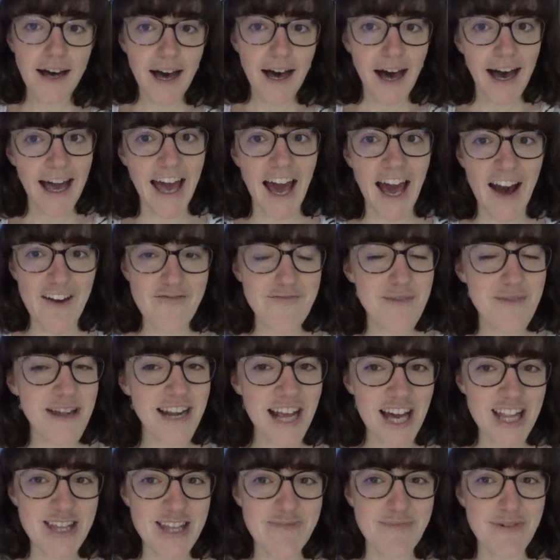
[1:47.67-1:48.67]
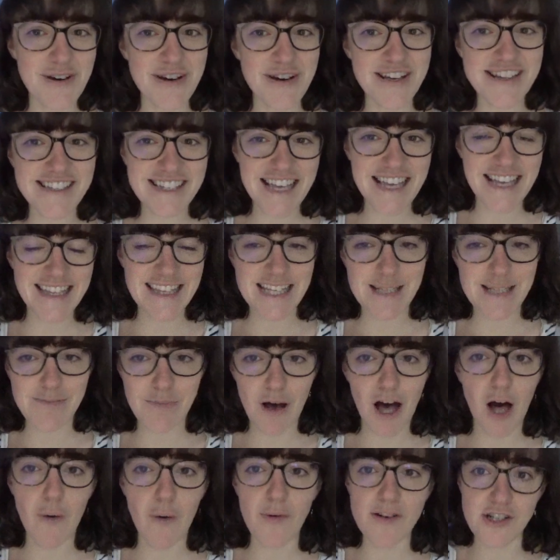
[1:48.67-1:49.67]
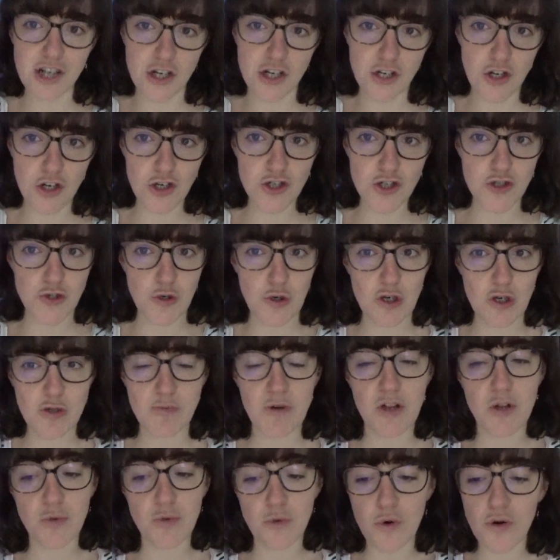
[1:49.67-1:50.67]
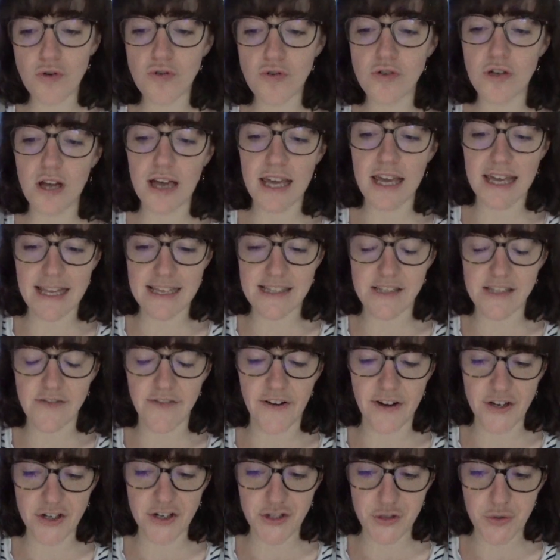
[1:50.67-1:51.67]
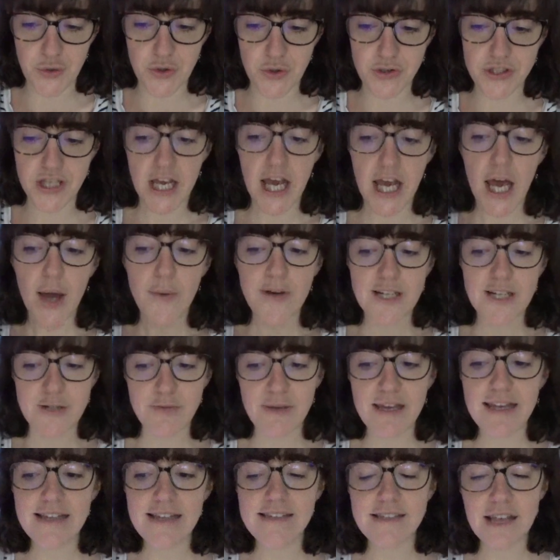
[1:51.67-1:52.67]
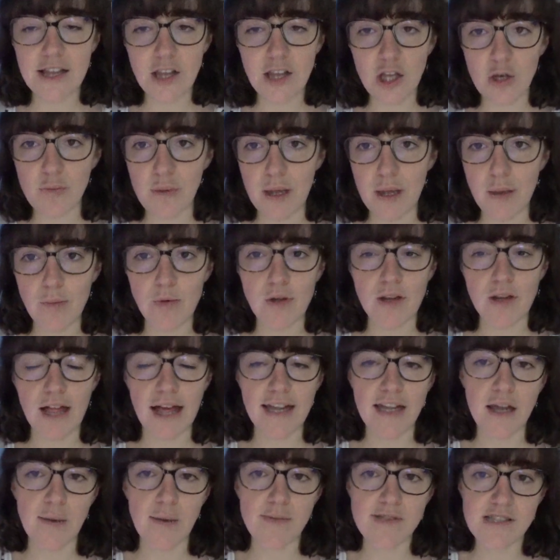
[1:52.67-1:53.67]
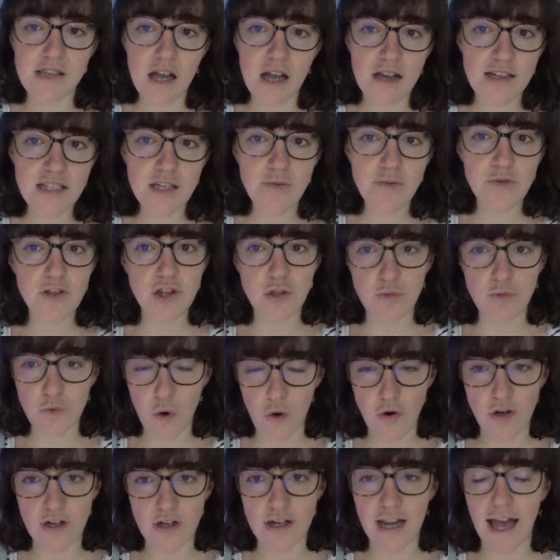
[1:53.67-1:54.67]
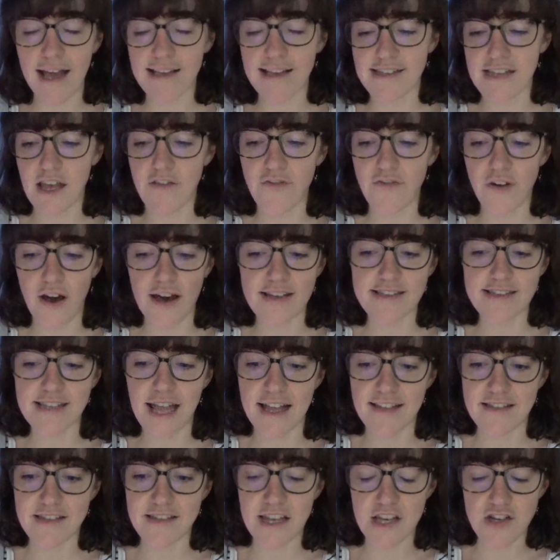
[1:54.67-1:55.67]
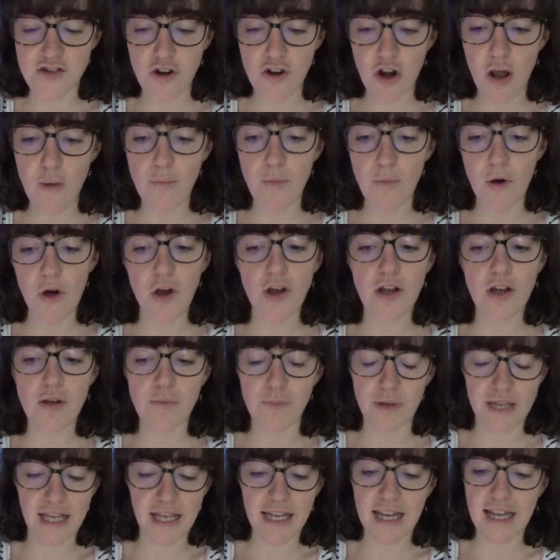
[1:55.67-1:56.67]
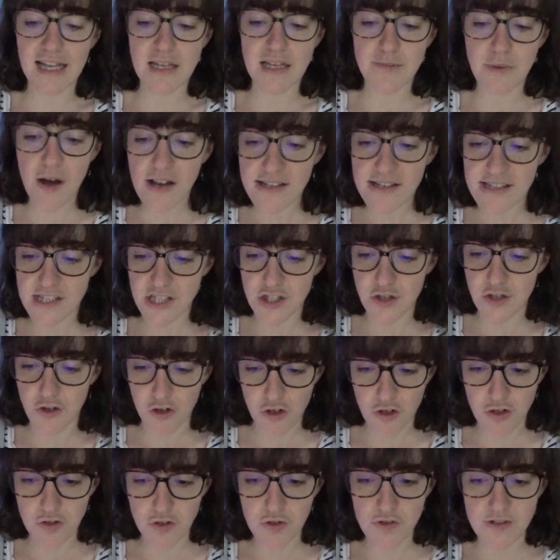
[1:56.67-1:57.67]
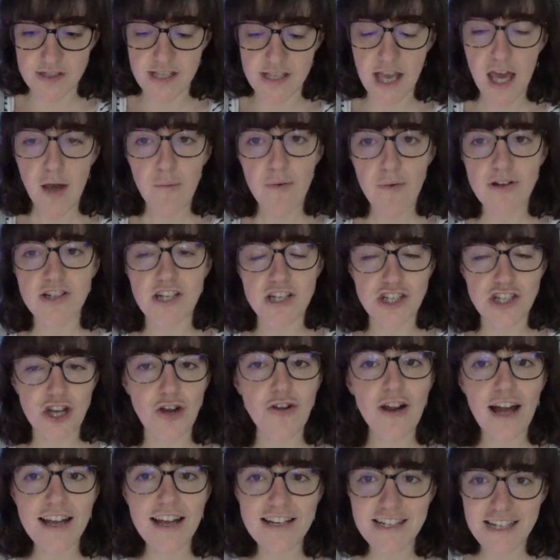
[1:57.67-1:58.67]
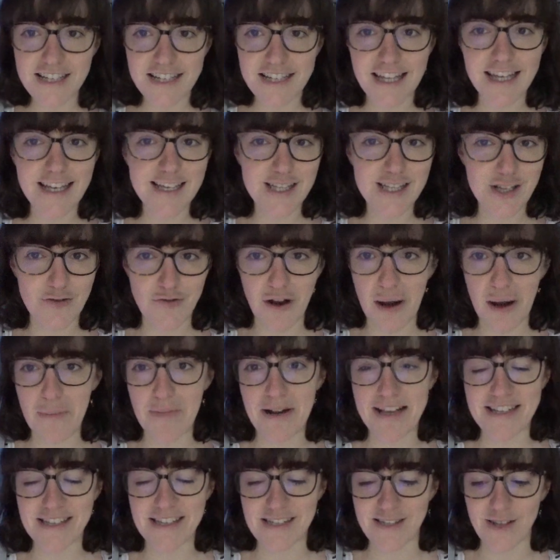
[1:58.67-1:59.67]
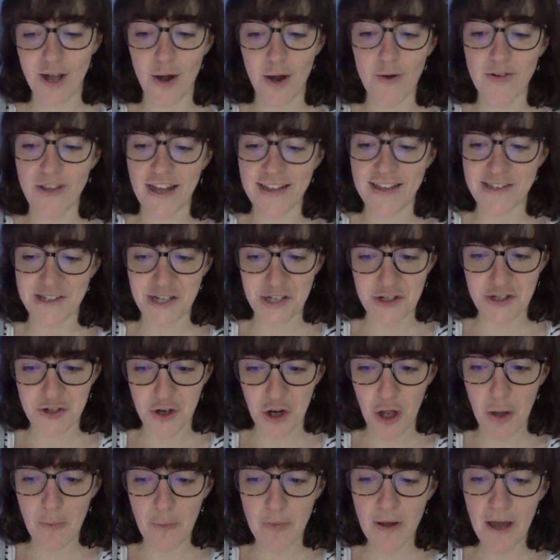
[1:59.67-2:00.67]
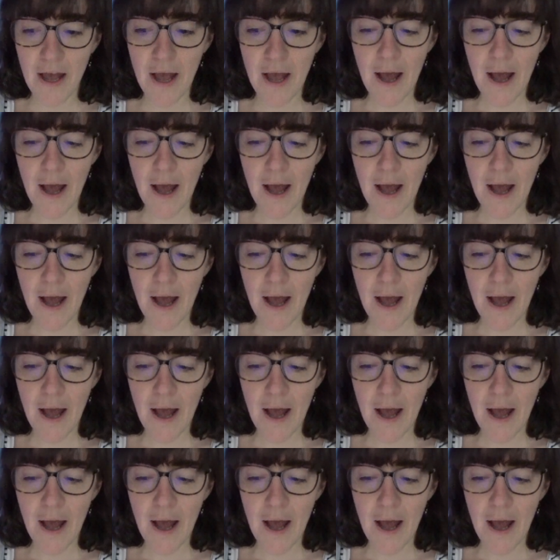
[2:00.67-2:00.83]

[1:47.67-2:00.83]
I have many other books in this pile which are not short, but The Warden is very short, which means a lot of people end up starting with The Warden as their first Anthony Trollope book, beginning the Barsetshire Chronicles, which I don't actually think is the right place to start with Anthony Trollope,